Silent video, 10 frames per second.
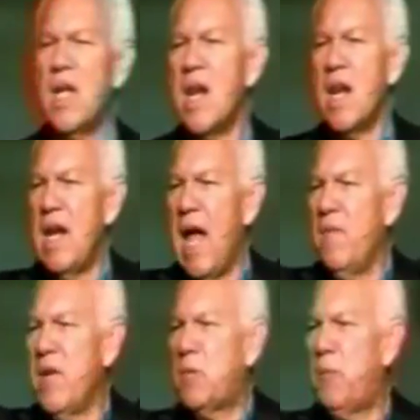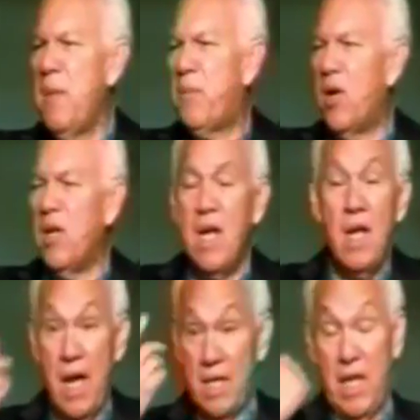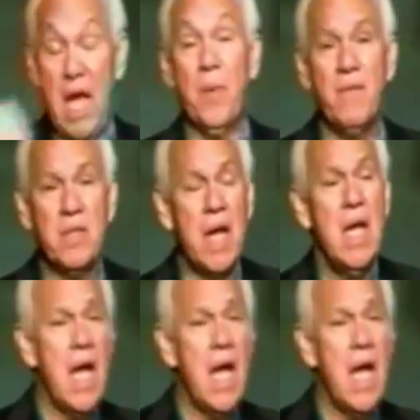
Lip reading: loved his people as the apple of his eye.